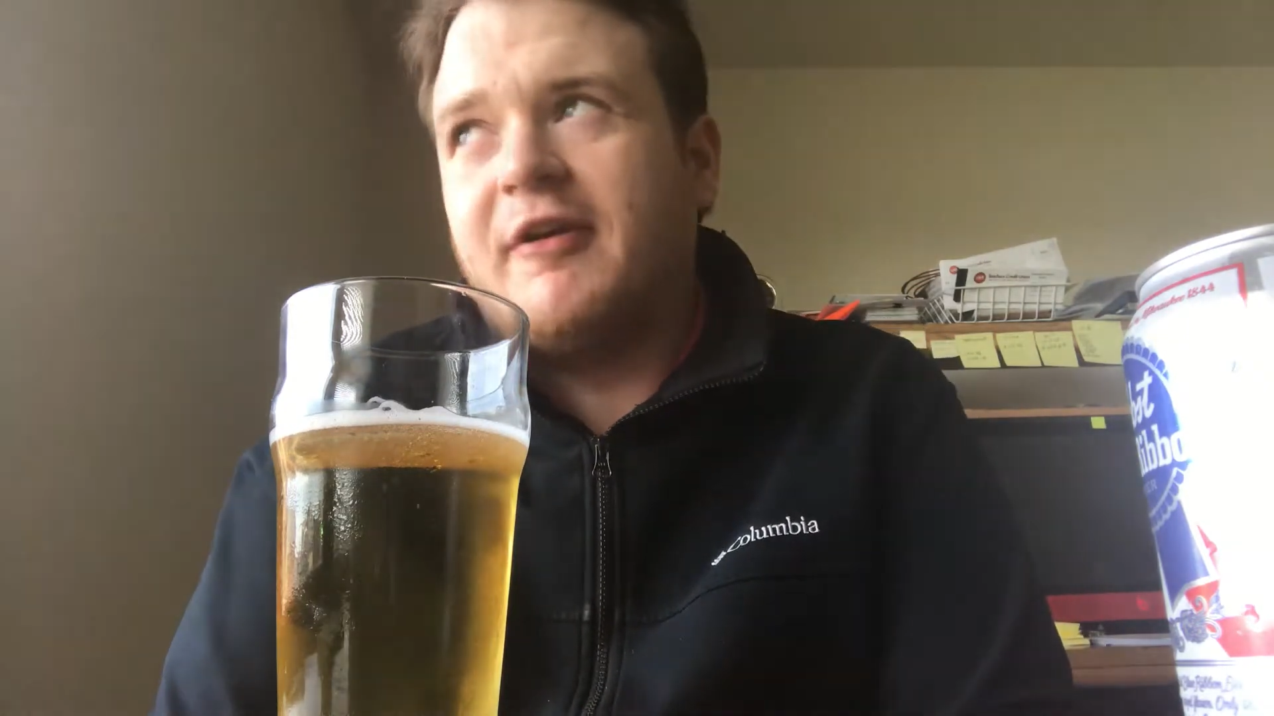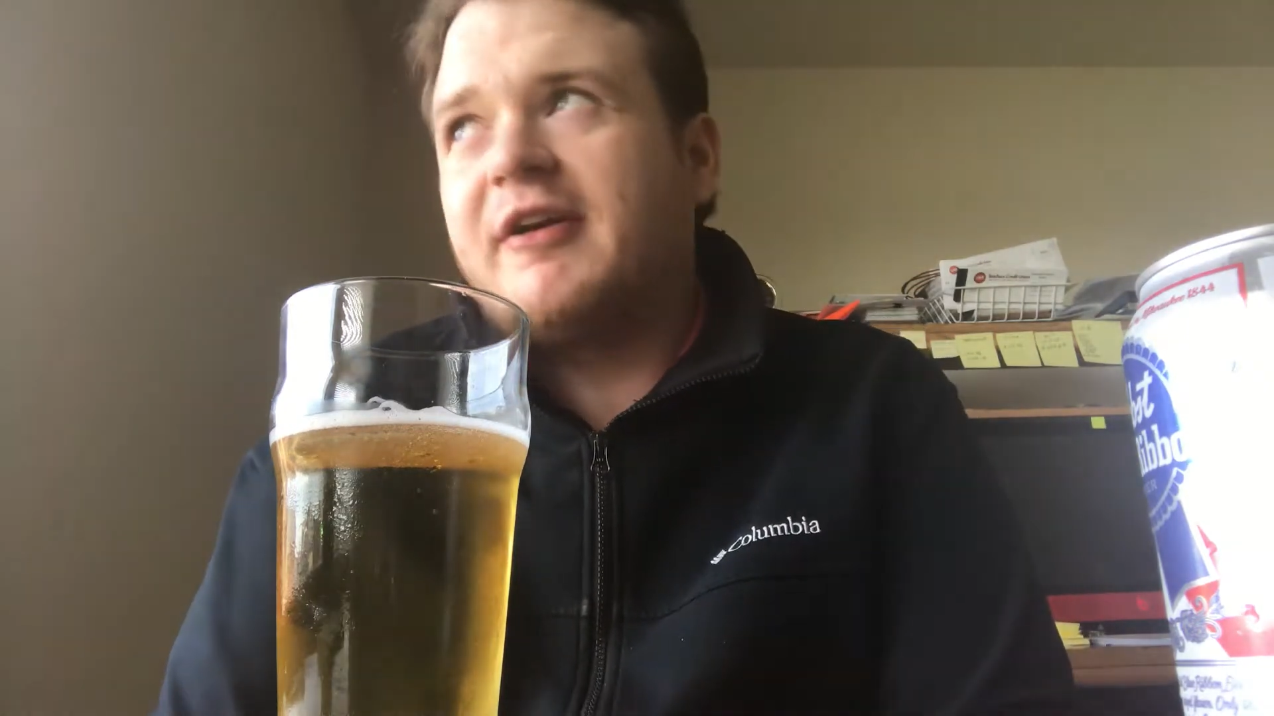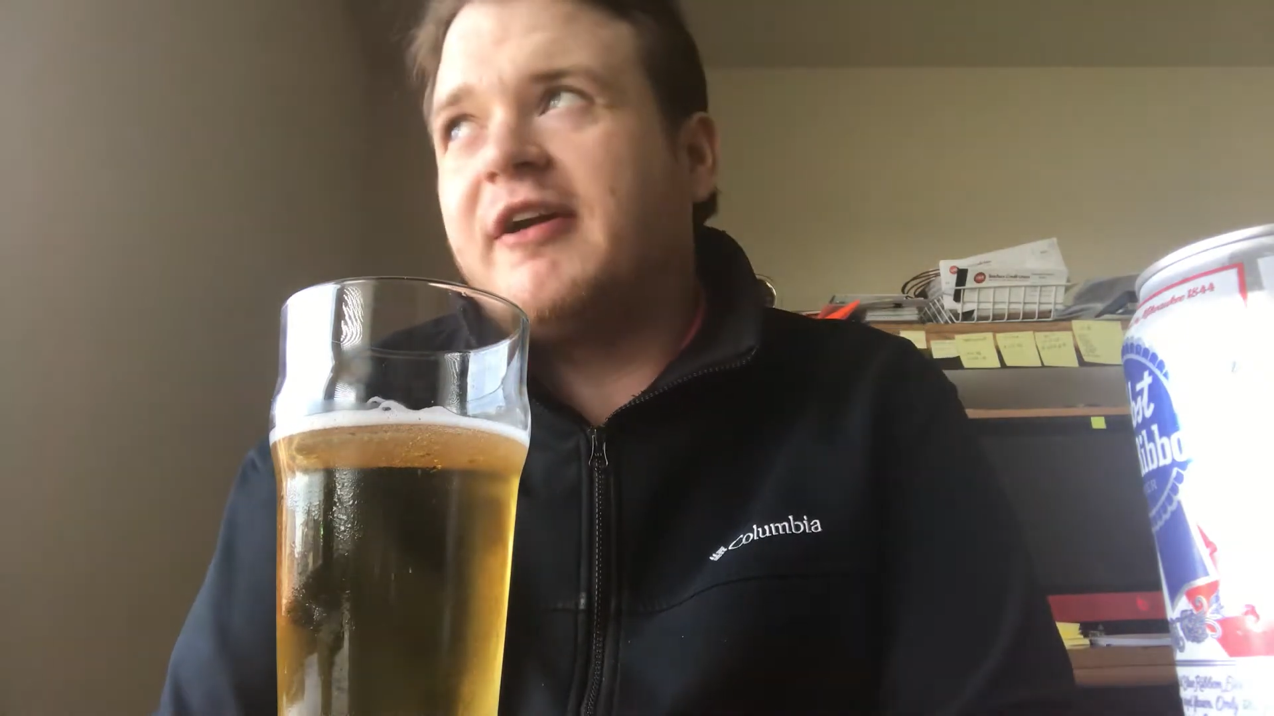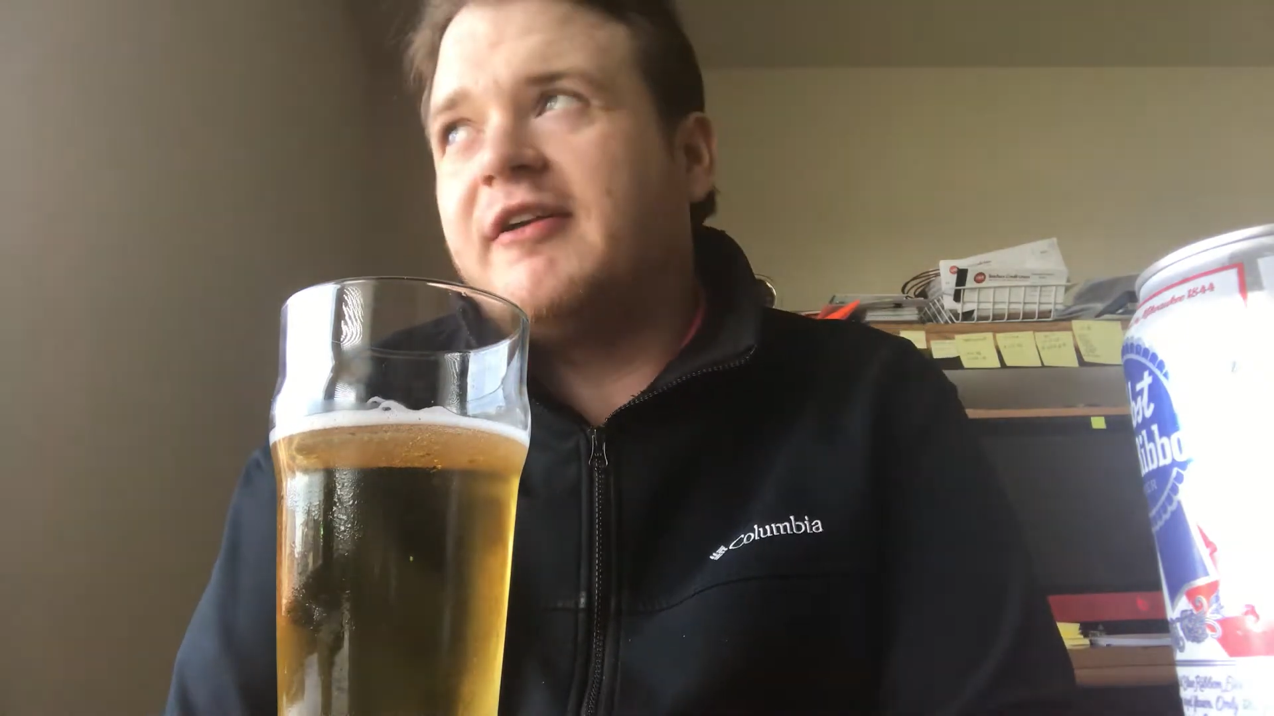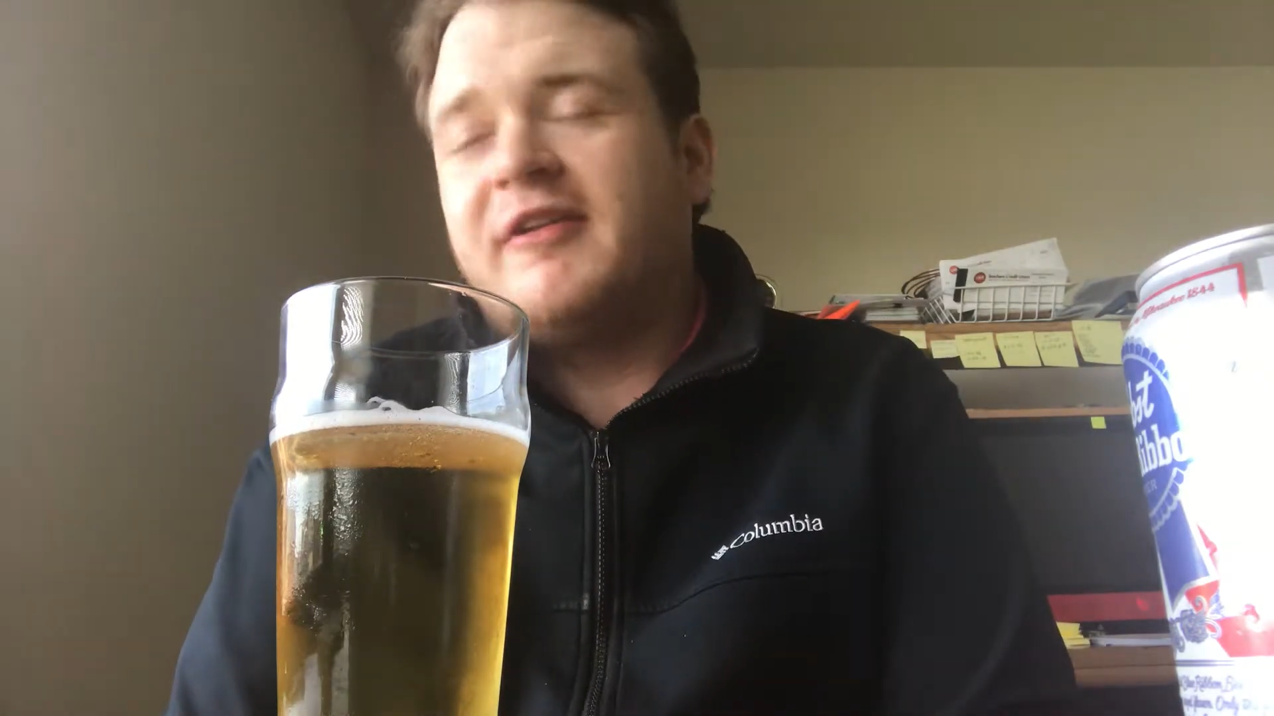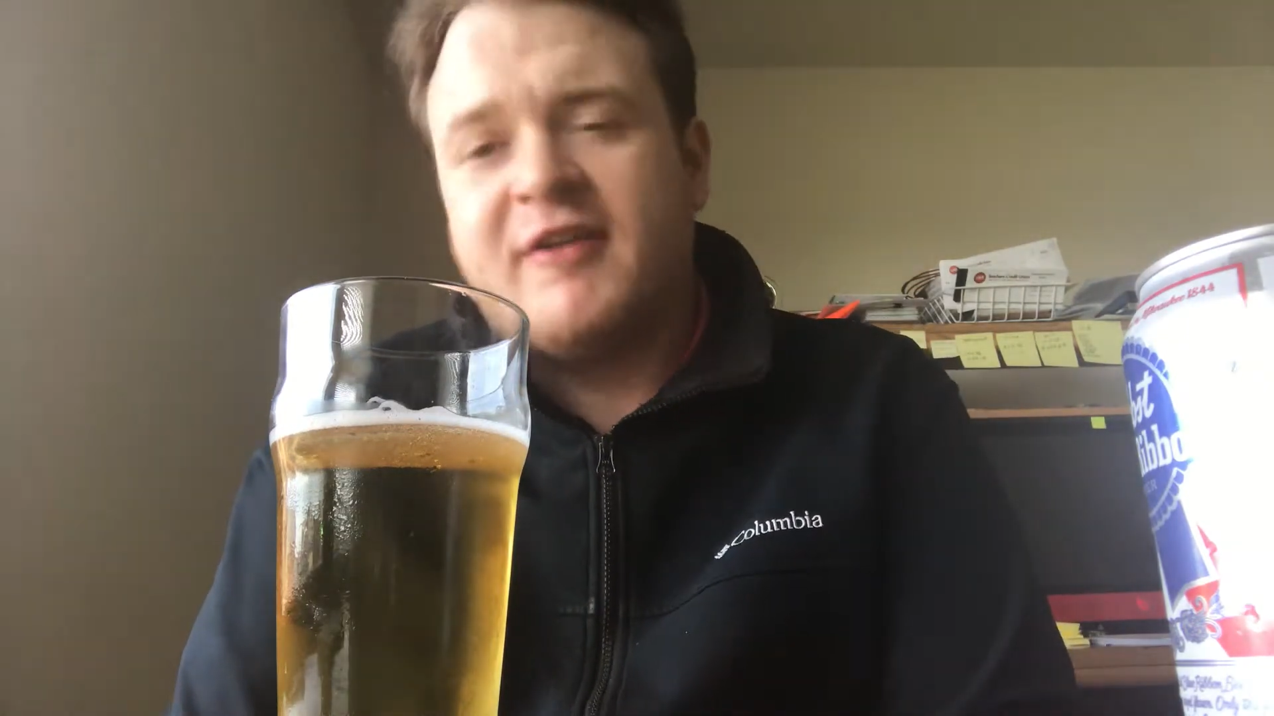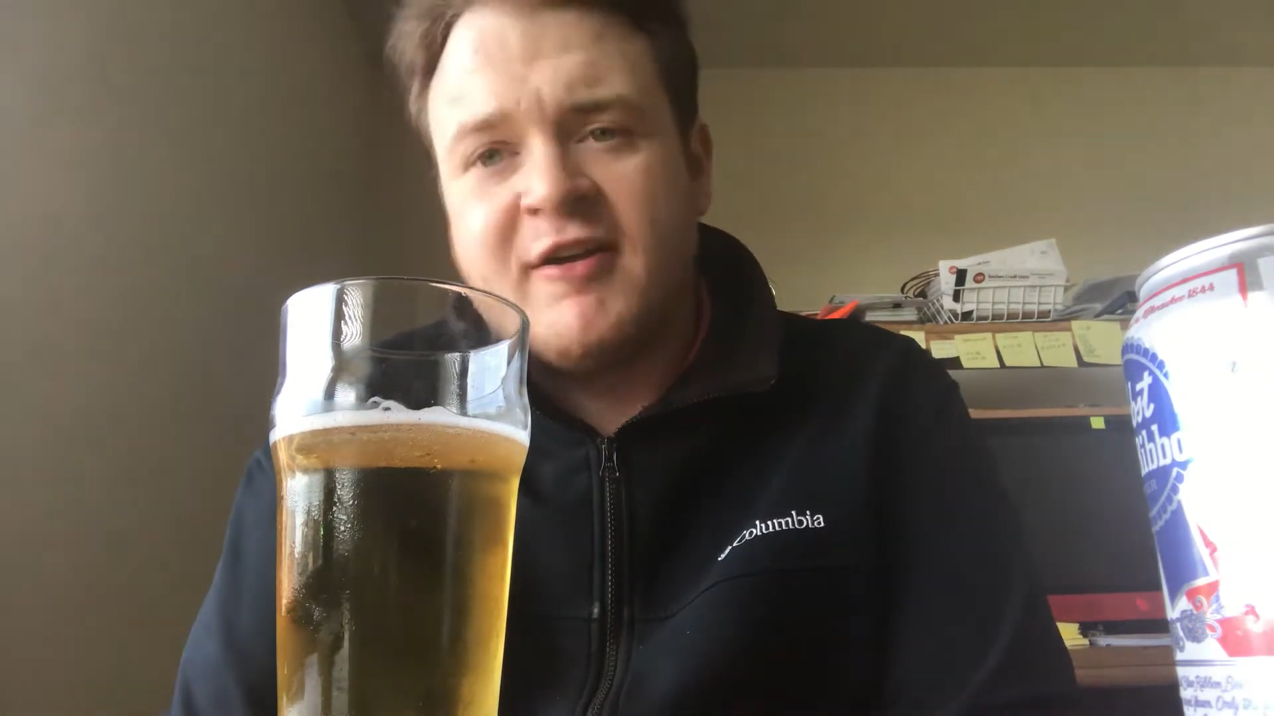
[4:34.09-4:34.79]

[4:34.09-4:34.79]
Again,